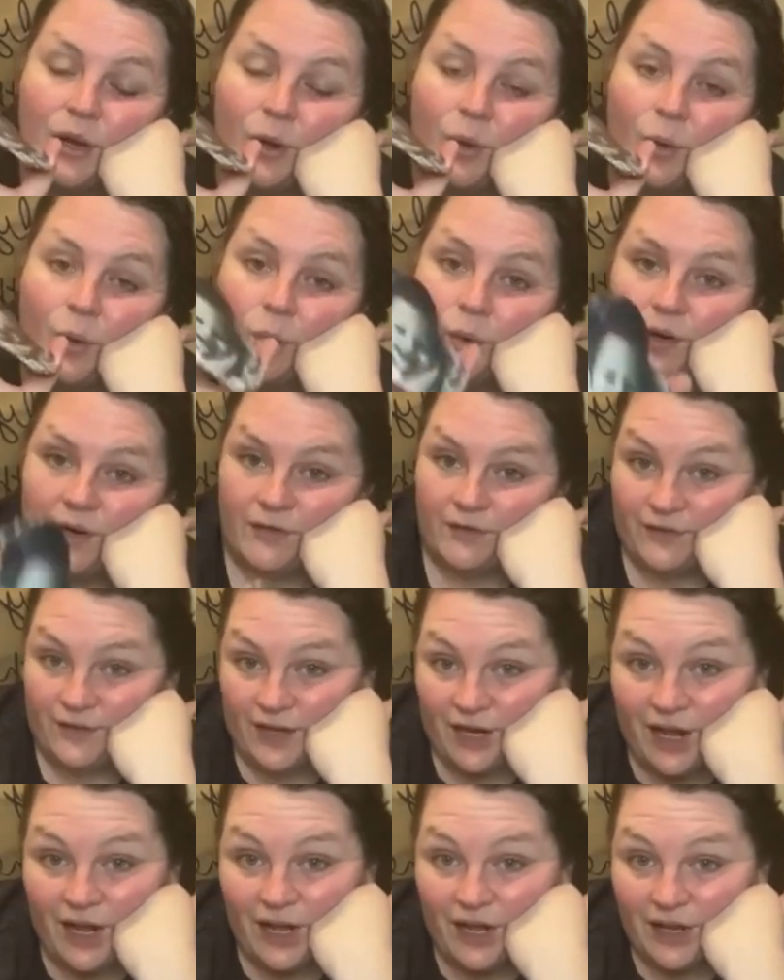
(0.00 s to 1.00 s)
Or if you're
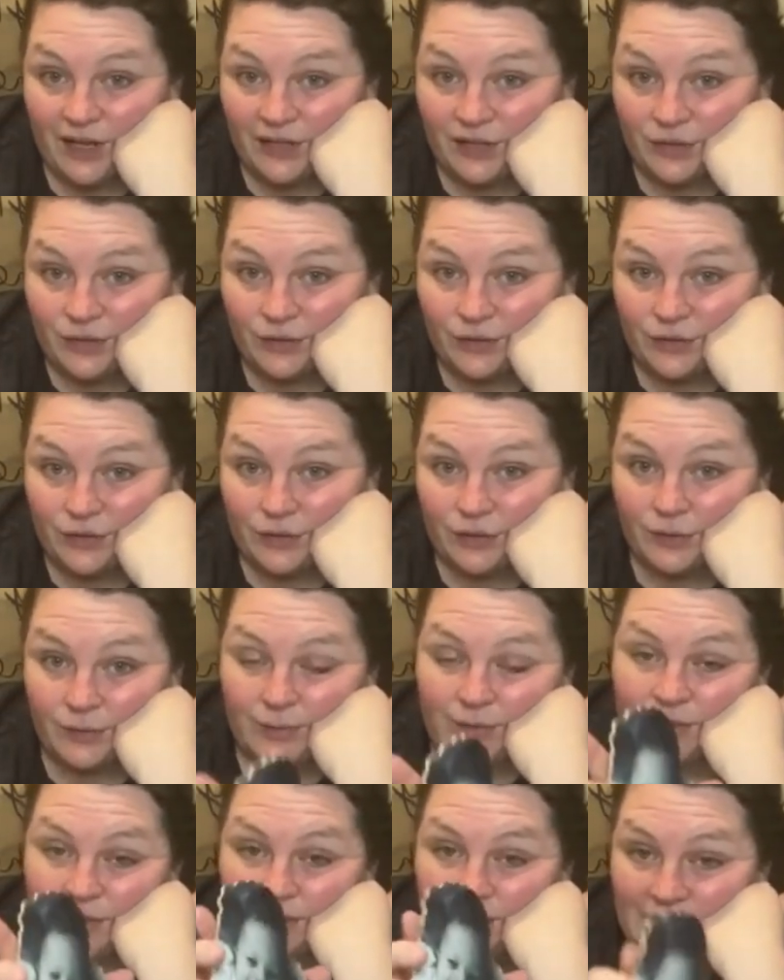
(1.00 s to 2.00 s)
not on YouTube
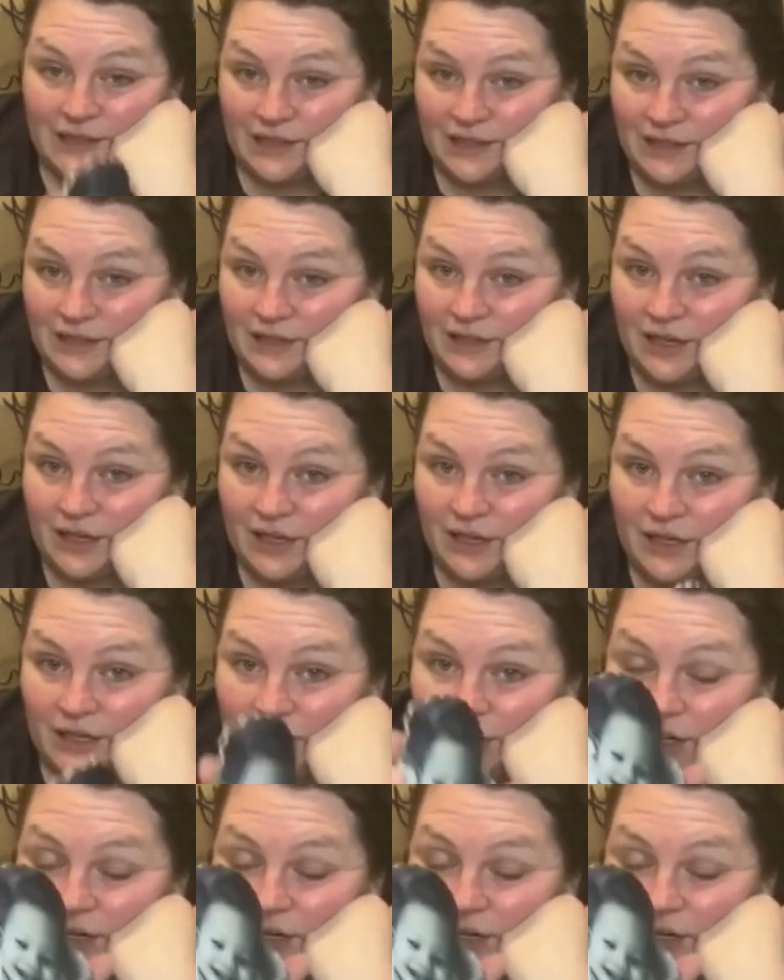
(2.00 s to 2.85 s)
and you see this on,